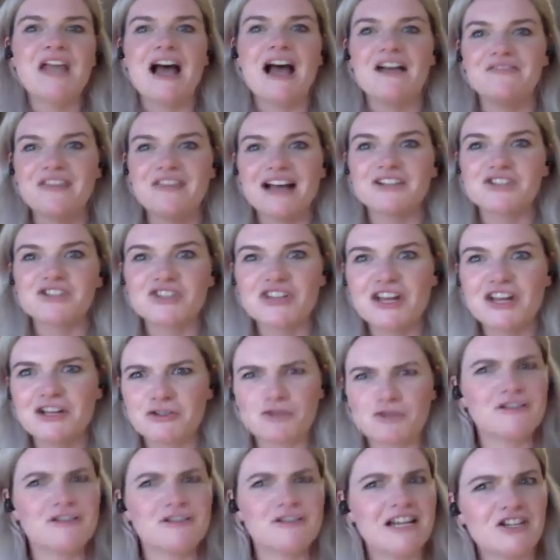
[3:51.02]
And that's a
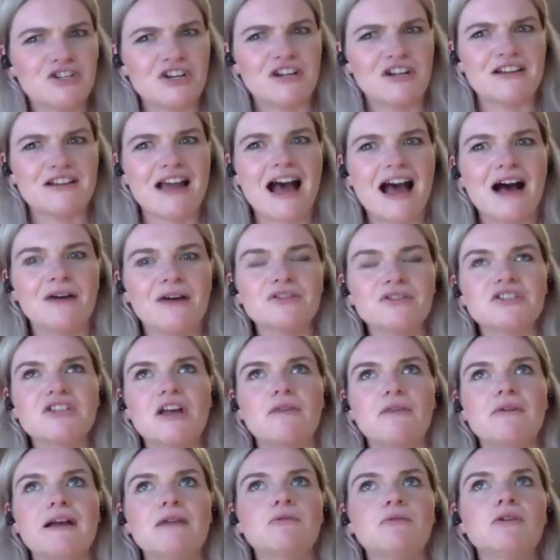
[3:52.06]
tradition now.
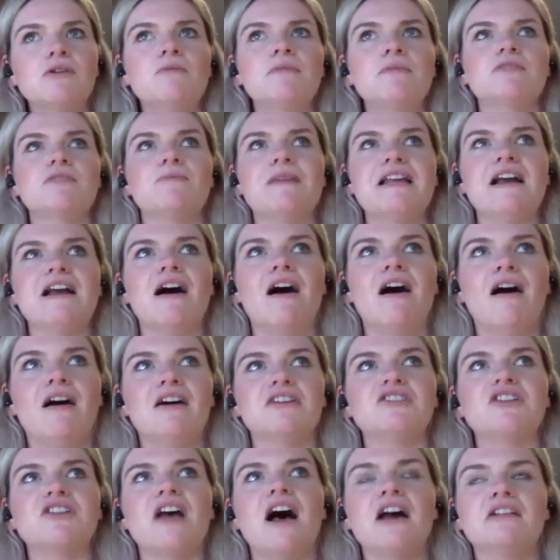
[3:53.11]
So it will almost be
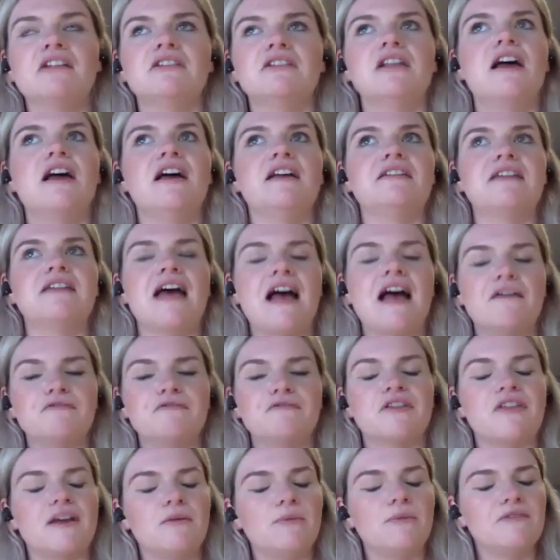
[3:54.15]
hard to unlearn
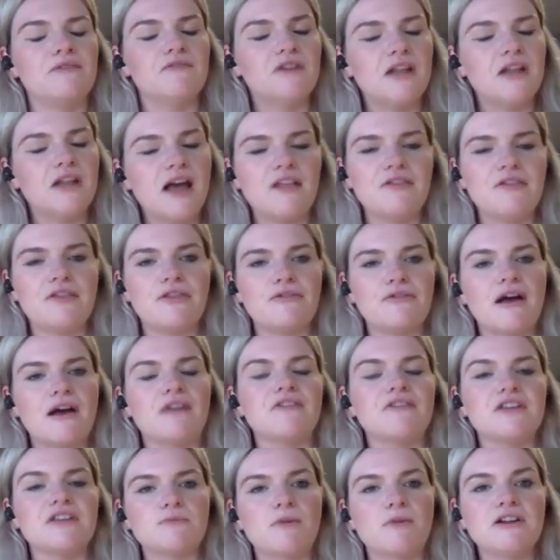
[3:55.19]
everything we've learned
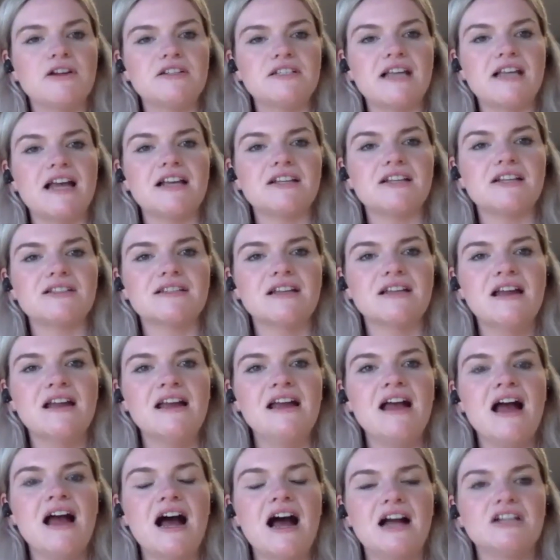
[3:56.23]
throughout this process.
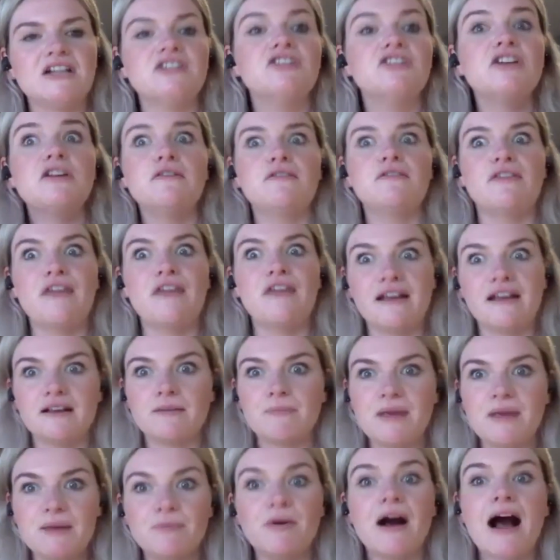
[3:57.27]
And I do think
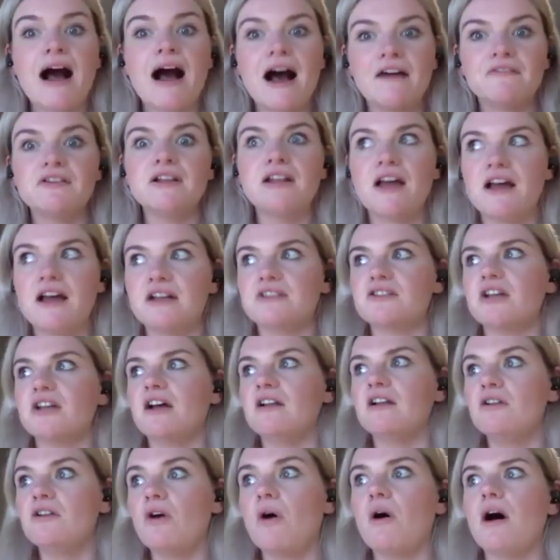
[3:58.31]
people have learned
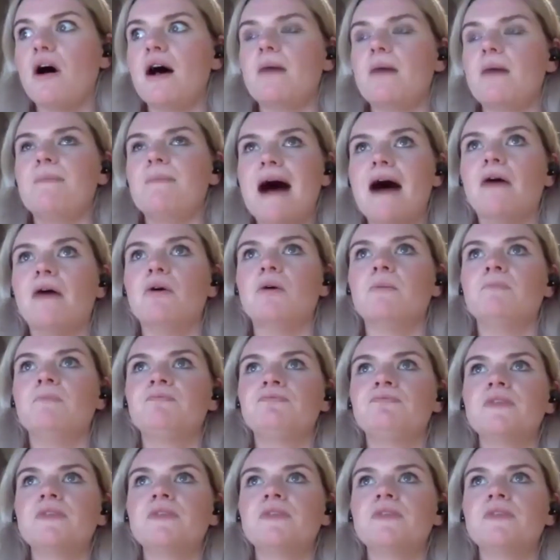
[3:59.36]
a lot about